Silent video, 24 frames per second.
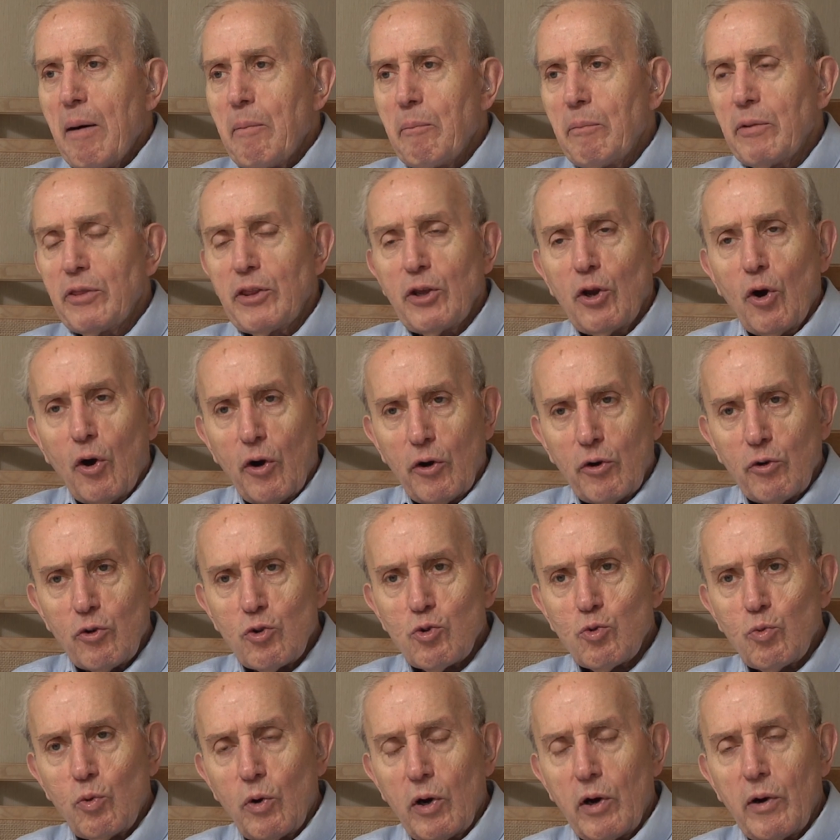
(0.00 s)
the
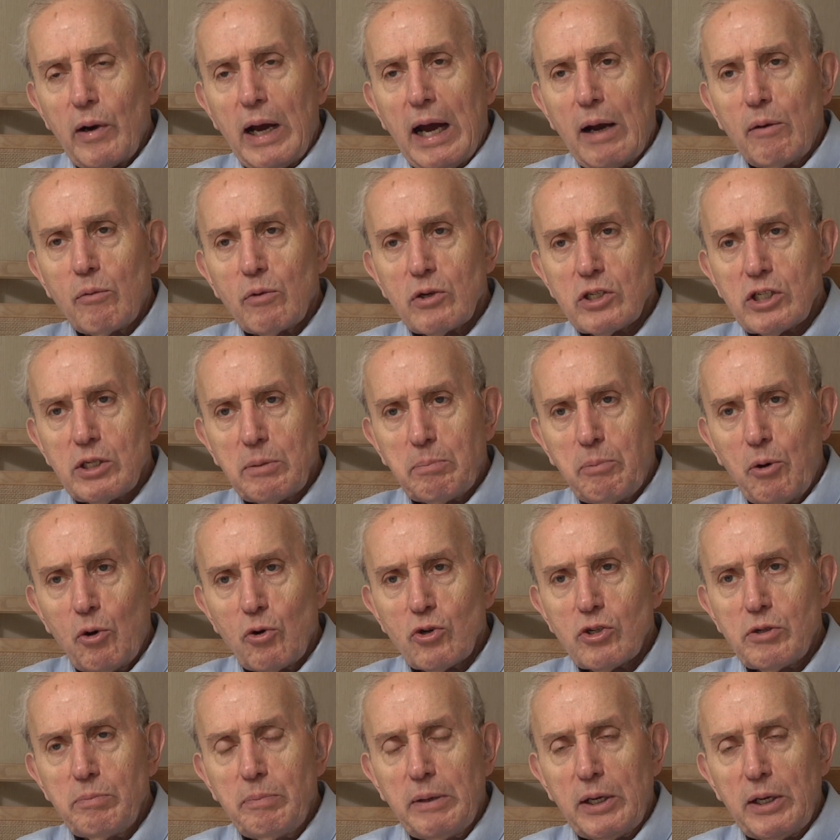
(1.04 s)
orders were I was supposed to